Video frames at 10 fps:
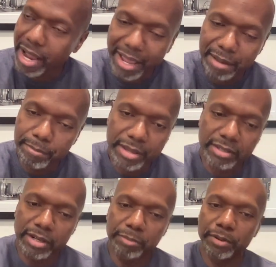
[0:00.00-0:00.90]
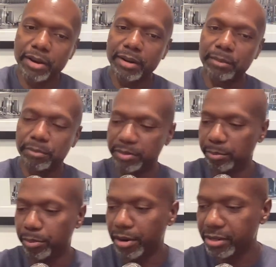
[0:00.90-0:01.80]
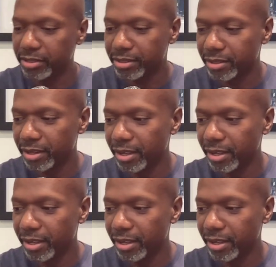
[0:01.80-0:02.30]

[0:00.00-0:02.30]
I kept messing up all the parts.